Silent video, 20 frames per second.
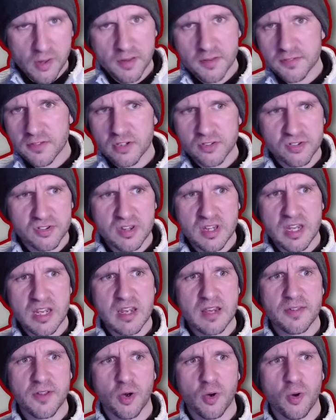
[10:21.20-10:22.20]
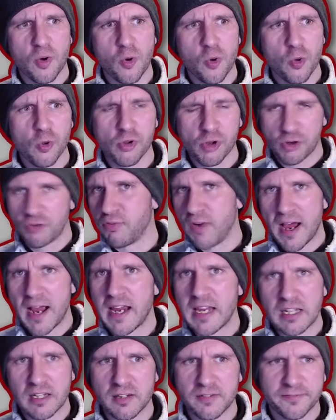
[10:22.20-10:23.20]
Just the whole
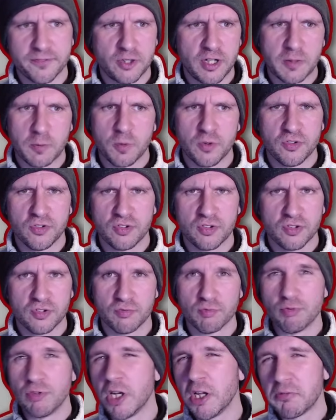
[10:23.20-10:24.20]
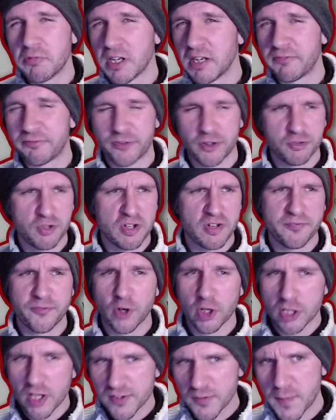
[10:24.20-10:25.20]
grind for it was just really, really frustrating for
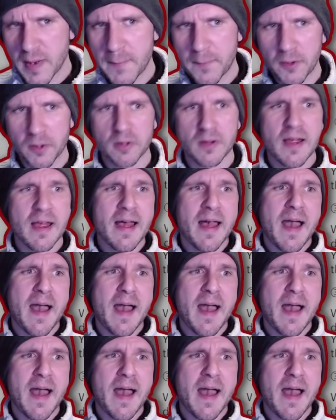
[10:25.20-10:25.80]
a lot of people.